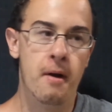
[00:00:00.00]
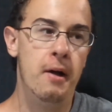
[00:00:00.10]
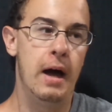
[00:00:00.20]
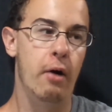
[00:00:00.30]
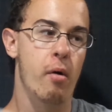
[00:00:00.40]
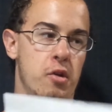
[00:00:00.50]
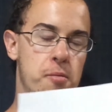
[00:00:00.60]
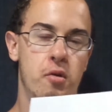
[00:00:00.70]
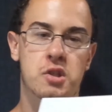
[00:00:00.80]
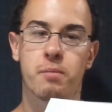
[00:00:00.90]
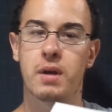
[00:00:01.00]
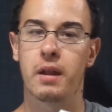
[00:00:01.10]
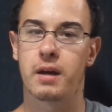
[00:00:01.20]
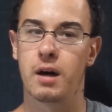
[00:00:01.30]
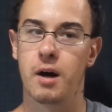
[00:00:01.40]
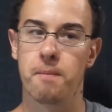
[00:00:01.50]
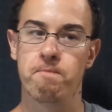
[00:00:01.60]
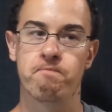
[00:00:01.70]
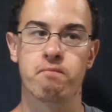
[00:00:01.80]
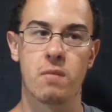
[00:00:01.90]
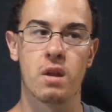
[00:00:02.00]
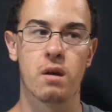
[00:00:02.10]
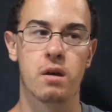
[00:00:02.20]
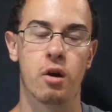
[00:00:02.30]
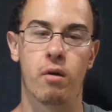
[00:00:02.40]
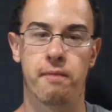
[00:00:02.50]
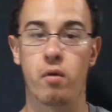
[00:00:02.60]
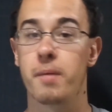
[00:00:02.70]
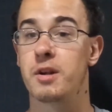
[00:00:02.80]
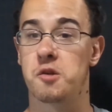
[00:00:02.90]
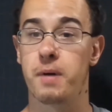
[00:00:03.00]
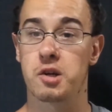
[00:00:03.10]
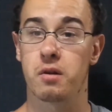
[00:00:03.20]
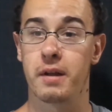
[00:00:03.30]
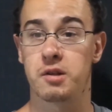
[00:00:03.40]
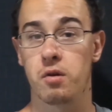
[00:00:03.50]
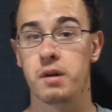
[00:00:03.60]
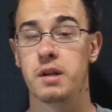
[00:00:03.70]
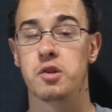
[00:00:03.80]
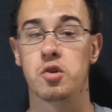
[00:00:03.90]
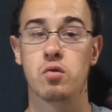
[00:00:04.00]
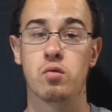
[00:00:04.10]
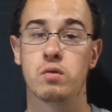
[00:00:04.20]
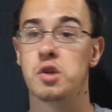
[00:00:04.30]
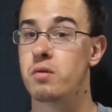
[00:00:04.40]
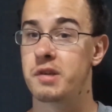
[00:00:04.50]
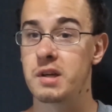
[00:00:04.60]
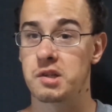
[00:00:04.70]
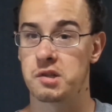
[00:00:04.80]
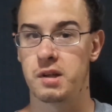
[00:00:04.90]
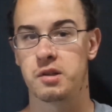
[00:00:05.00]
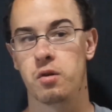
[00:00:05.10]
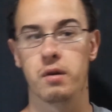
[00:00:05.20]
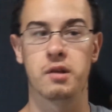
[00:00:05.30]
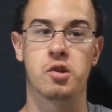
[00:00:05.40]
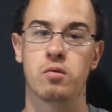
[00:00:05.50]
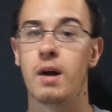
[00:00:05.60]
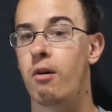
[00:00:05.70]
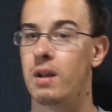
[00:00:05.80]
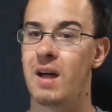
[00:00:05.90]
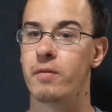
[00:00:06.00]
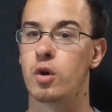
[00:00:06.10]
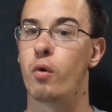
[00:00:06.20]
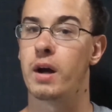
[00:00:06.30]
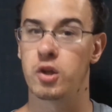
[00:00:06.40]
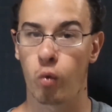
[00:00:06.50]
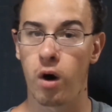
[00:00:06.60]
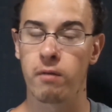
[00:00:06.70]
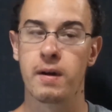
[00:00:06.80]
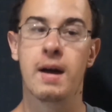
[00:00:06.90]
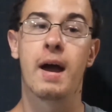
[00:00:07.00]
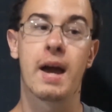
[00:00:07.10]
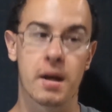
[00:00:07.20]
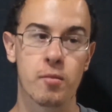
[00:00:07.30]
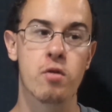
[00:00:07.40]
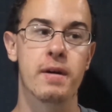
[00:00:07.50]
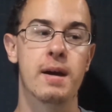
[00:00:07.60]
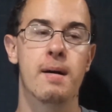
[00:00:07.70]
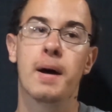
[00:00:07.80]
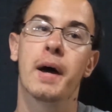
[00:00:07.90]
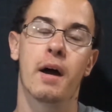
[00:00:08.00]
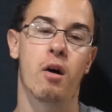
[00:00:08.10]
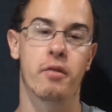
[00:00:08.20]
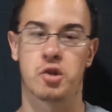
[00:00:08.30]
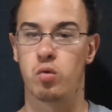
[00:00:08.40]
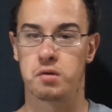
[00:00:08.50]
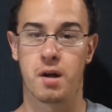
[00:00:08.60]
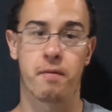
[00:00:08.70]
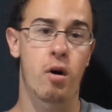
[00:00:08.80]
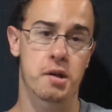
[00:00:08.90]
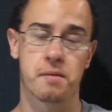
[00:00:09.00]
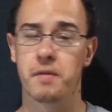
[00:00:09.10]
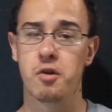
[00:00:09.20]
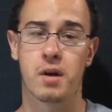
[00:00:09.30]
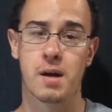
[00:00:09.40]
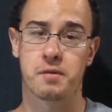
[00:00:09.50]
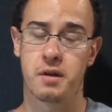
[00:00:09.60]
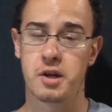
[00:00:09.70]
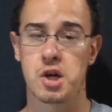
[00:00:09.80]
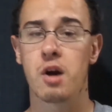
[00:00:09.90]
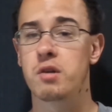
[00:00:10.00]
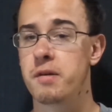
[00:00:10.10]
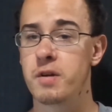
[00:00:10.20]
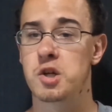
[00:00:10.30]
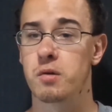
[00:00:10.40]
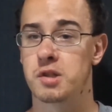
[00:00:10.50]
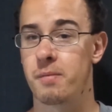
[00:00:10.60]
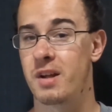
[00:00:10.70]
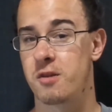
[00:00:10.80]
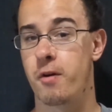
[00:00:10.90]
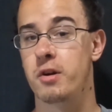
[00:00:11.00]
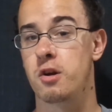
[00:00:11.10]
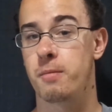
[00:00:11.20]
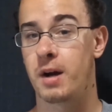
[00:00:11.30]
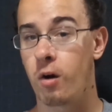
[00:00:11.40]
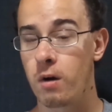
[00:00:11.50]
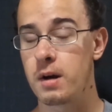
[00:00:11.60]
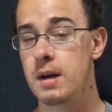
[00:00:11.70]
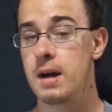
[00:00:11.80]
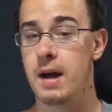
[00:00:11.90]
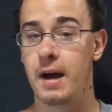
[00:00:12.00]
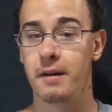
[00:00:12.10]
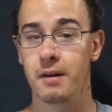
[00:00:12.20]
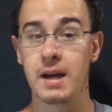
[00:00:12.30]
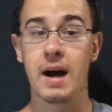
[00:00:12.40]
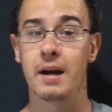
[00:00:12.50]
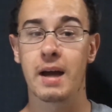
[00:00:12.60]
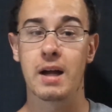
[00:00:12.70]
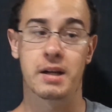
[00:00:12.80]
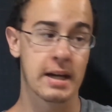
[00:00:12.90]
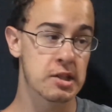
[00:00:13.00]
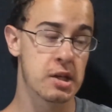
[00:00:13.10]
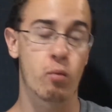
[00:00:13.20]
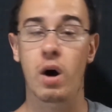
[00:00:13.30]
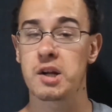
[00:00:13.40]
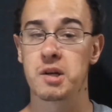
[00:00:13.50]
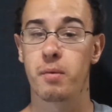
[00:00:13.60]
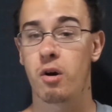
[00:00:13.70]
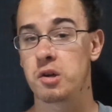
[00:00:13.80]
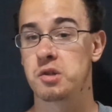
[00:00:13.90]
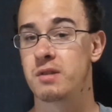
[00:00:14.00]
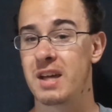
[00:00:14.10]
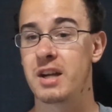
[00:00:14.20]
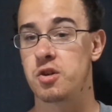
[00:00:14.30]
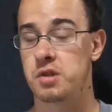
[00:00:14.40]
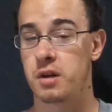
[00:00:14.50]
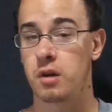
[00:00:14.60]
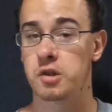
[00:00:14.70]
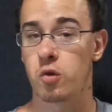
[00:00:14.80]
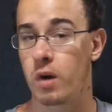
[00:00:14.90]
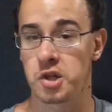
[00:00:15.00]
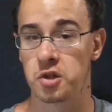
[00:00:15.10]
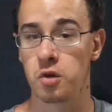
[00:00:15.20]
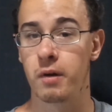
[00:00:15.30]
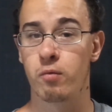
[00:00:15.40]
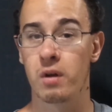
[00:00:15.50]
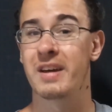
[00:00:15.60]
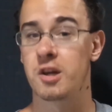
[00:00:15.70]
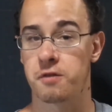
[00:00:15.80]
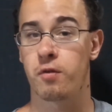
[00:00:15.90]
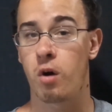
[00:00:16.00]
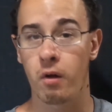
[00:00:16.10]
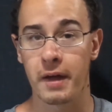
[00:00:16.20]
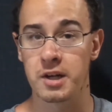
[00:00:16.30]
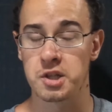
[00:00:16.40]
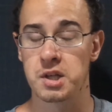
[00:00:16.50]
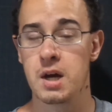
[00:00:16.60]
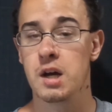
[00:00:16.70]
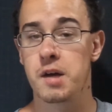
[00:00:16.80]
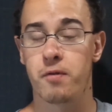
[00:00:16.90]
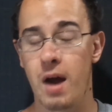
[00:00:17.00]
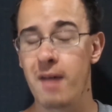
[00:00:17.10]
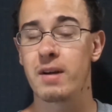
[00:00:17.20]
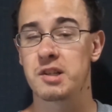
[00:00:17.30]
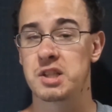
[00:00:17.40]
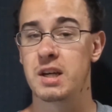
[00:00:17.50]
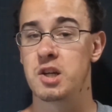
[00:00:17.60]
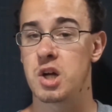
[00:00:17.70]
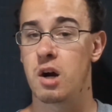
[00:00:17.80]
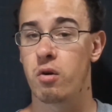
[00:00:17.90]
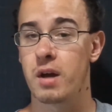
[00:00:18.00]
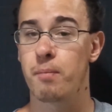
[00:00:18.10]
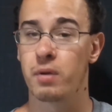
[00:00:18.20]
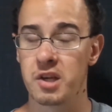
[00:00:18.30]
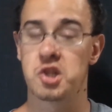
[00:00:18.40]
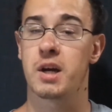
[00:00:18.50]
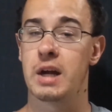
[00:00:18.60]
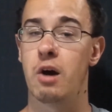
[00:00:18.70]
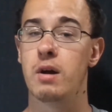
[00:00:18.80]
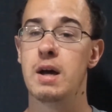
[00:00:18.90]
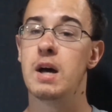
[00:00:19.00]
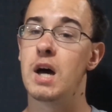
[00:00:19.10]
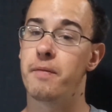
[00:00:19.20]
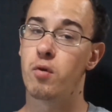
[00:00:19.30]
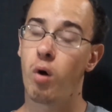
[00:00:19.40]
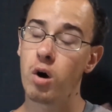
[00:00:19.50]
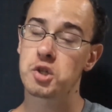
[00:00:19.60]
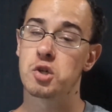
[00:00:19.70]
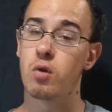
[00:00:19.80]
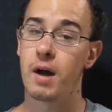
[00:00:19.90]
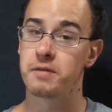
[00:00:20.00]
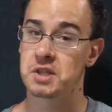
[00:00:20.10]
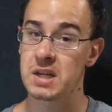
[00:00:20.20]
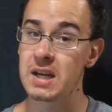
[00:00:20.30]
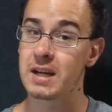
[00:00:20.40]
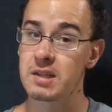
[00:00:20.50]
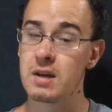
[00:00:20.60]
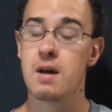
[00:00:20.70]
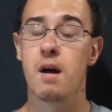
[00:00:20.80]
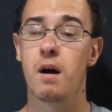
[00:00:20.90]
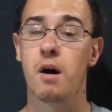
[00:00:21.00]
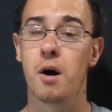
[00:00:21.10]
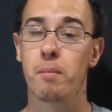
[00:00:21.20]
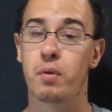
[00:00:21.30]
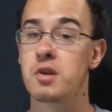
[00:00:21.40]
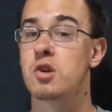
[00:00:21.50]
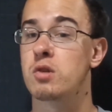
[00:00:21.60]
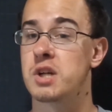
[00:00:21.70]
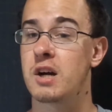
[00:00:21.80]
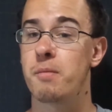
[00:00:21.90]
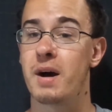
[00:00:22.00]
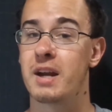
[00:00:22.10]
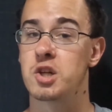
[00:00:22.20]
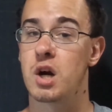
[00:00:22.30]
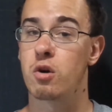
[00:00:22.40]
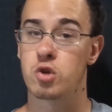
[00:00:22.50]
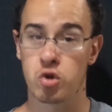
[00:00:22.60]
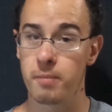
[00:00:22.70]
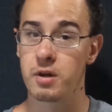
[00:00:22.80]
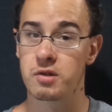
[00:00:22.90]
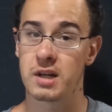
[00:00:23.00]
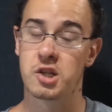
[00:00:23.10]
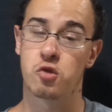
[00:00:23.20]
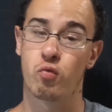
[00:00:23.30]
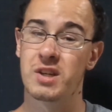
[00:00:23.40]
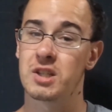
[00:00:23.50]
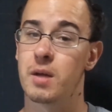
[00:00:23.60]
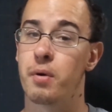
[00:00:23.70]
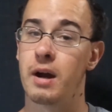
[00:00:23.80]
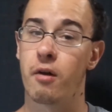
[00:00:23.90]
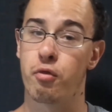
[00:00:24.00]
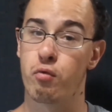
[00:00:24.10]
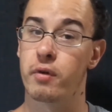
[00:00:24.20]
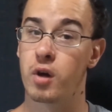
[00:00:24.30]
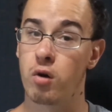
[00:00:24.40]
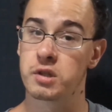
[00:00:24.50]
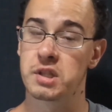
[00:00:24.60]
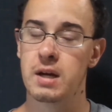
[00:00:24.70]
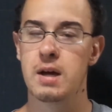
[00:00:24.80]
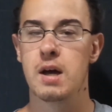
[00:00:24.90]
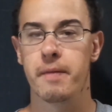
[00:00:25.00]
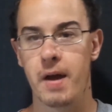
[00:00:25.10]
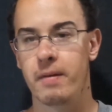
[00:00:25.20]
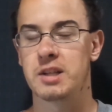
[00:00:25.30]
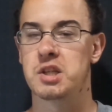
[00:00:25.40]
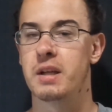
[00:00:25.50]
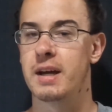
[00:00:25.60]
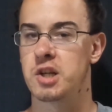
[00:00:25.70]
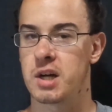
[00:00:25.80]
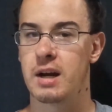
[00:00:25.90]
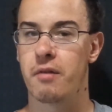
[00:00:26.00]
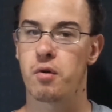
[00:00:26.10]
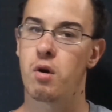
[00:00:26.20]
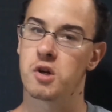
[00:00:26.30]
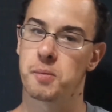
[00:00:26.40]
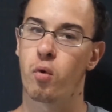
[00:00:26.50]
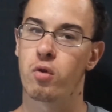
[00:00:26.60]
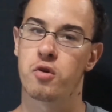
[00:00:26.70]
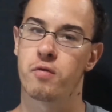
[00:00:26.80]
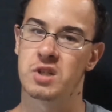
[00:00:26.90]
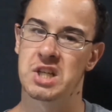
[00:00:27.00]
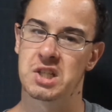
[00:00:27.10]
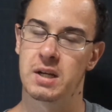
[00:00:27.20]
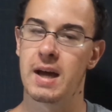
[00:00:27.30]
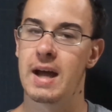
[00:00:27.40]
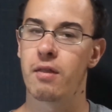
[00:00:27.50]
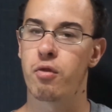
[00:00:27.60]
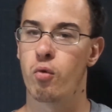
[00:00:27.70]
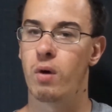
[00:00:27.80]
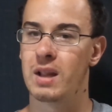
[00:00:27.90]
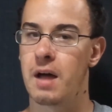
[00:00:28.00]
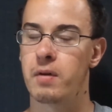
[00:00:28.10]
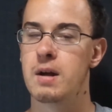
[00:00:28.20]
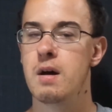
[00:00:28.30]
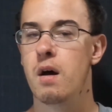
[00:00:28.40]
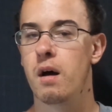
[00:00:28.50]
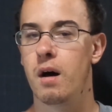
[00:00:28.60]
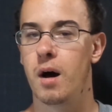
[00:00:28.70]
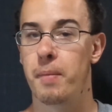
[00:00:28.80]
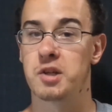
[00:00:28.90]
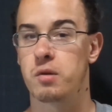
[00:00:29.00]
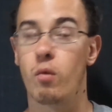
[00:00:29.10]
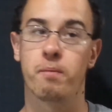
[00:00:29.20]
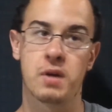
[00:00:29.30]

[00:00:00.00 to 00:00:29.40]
how it was supposed to be like a you know a 40 minute special that turned into two seasons that turned into now 11 going on 12 and a movie and all this cool stuff awesome video games the ninjago tv show is something that's very dear to my heart and uh, yeah, again, kids can watch it, but also teenagers and adults can watch it too. It really is for all ages. If you have not seen Ninjago yet, please check it out. And if you also have seen it, um, please go check out my Ninjago tributes I just recently put out Through the Ghost. If you have not seen that yet, check it out. There are spoilers for Season 8 through 11. Uh, basically, well,